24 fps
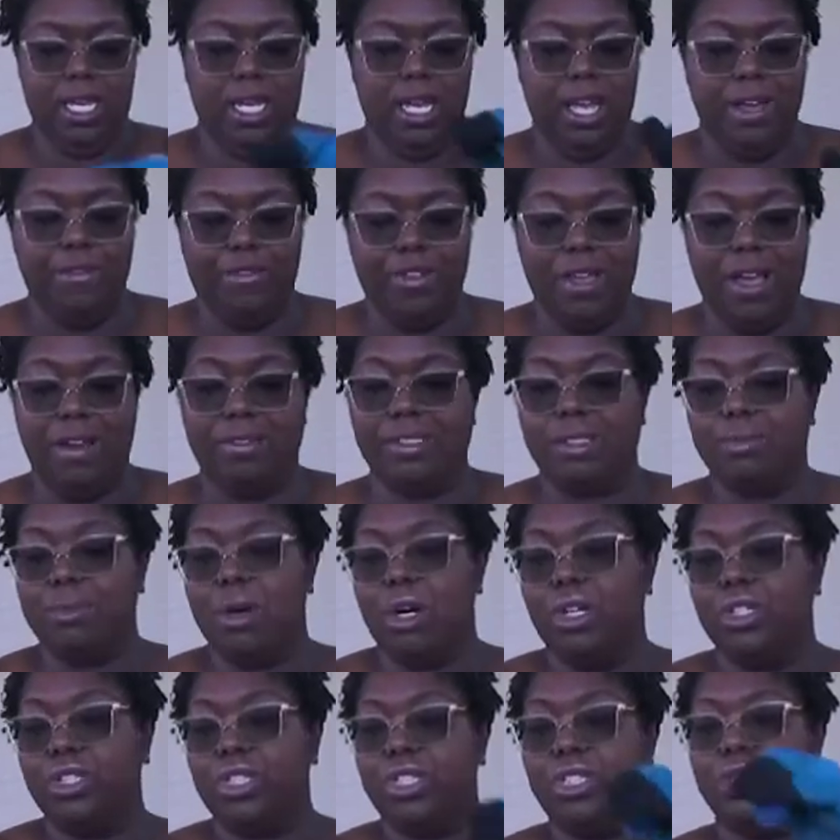If you have
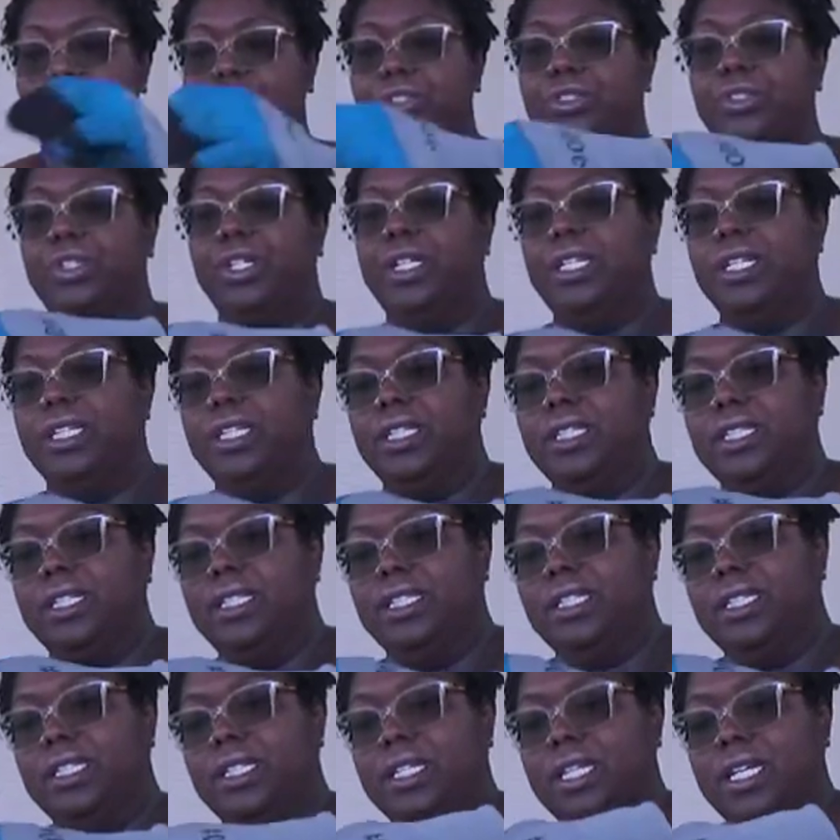small children,
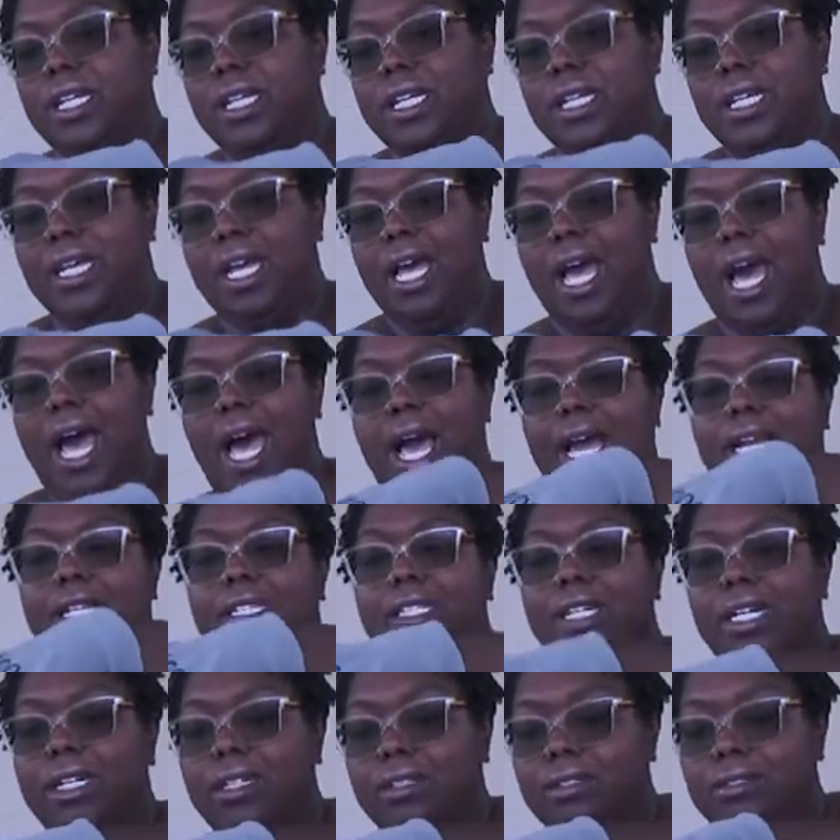I
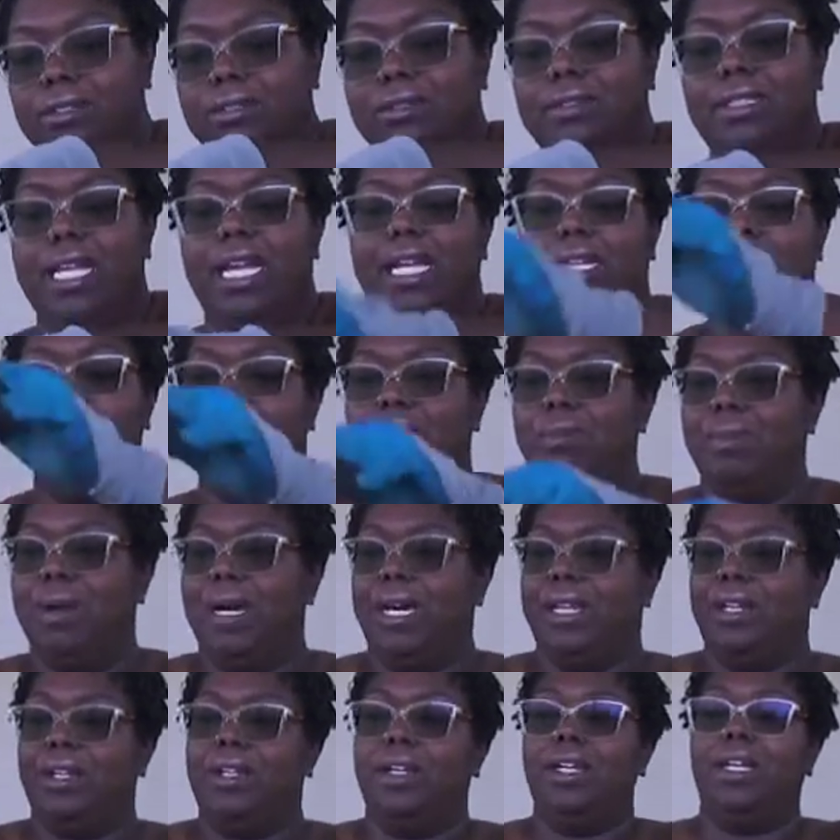don't. They know
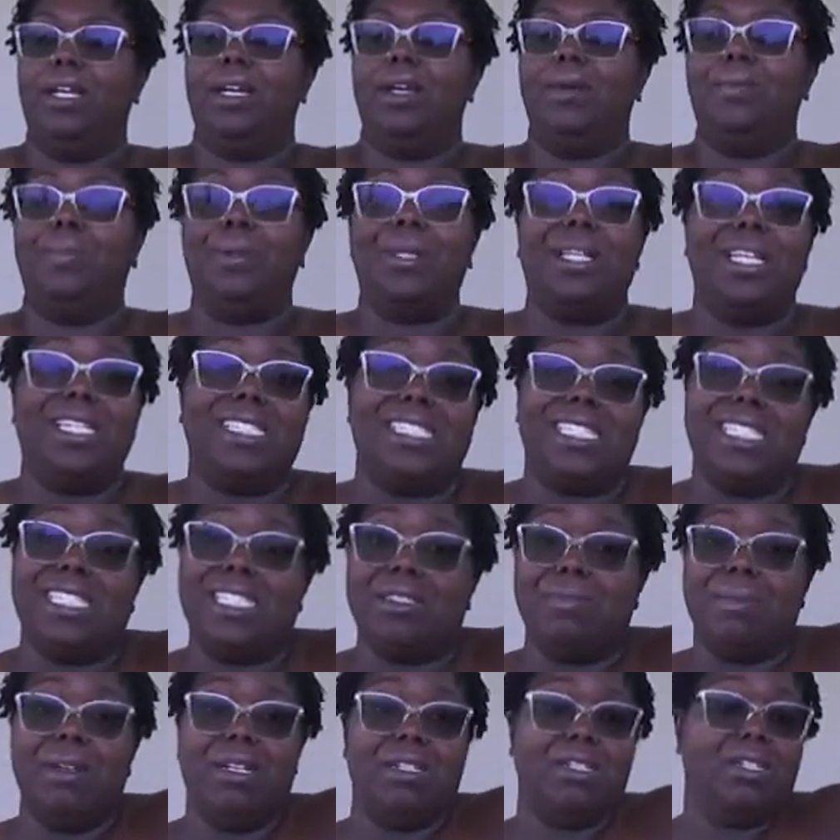better. And plus, it
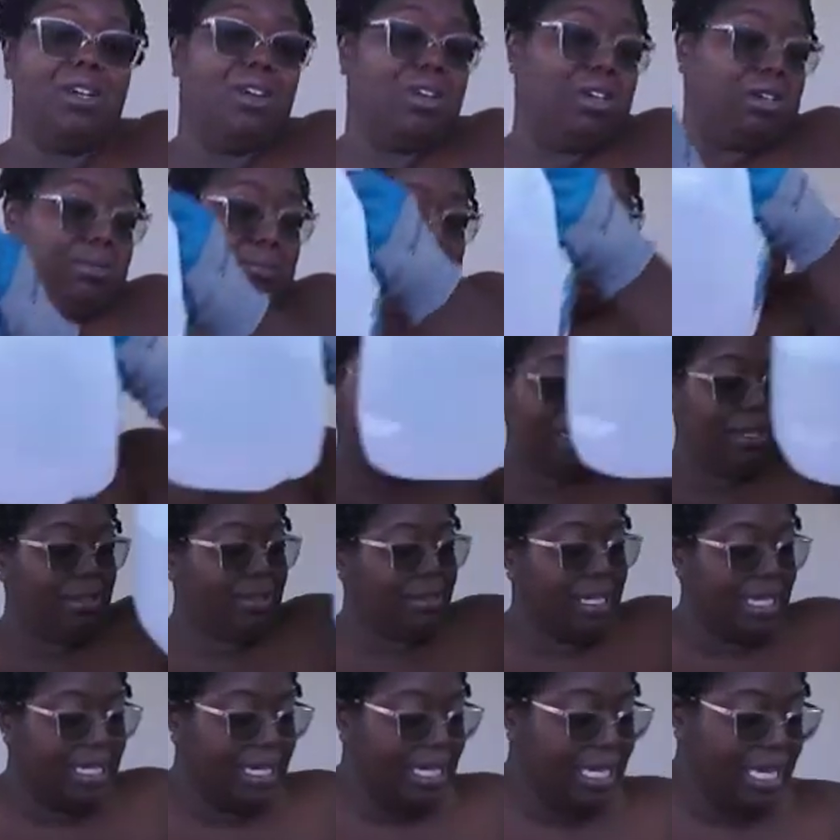smells horrible. So I don't
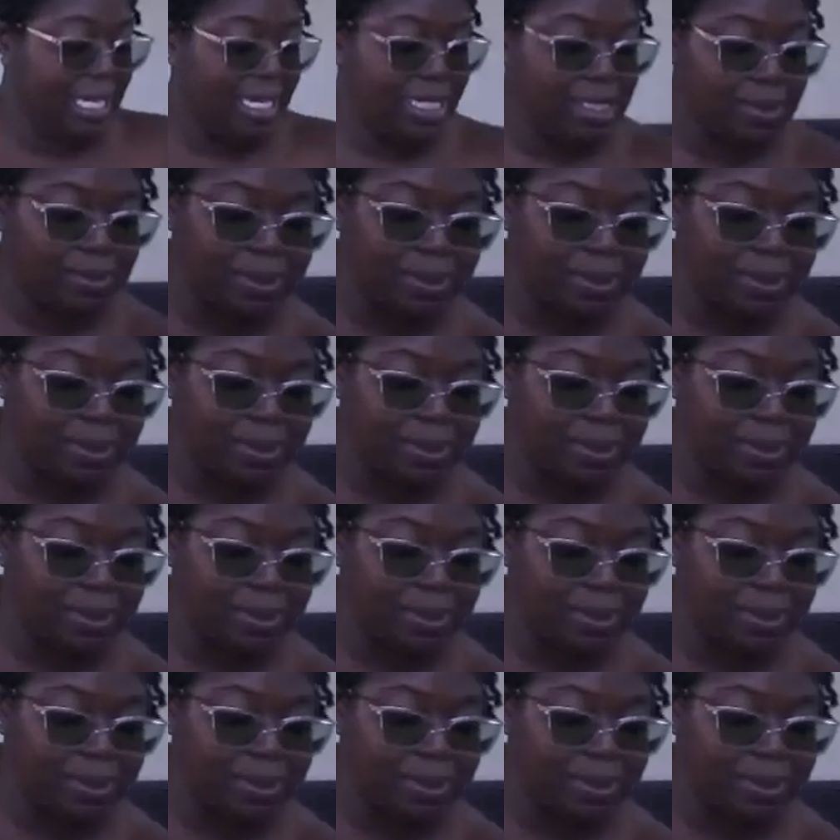think the kids